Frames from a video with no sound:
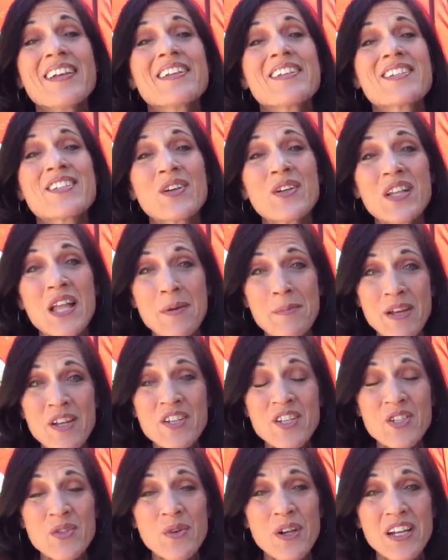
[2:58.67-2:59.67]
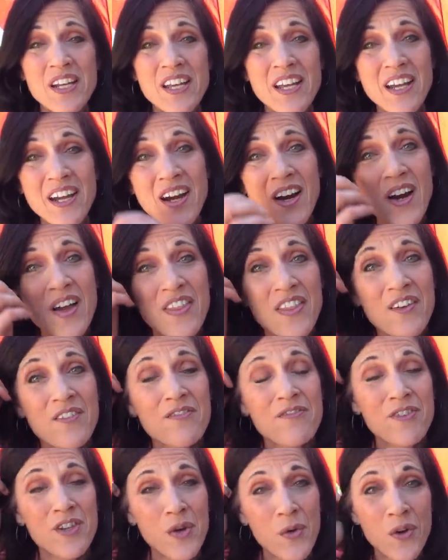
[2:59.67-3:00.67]
So let me just read here the
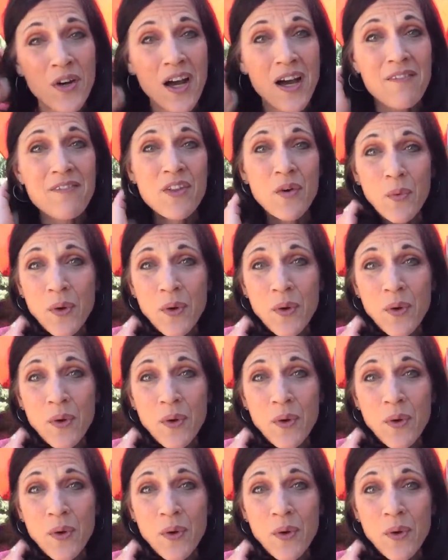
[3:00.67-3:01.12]
viewer of the